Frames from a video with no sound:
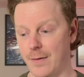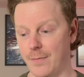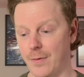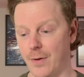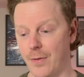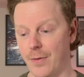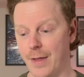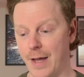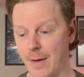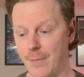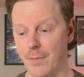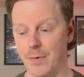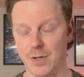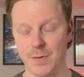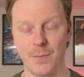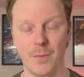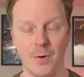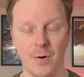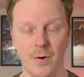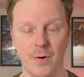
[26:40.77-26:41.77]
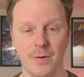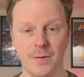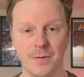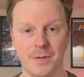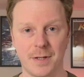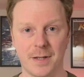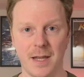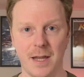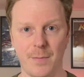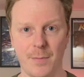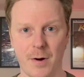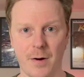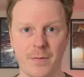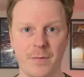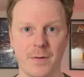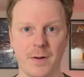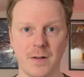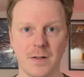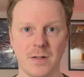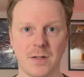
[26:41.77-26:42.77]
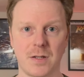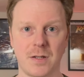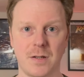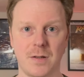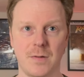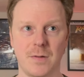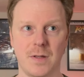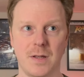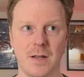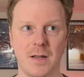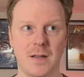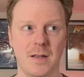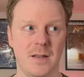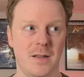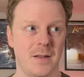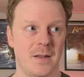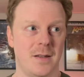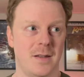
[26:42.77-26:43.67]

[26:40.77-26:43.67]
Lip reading: I've got that much more to keep offering to the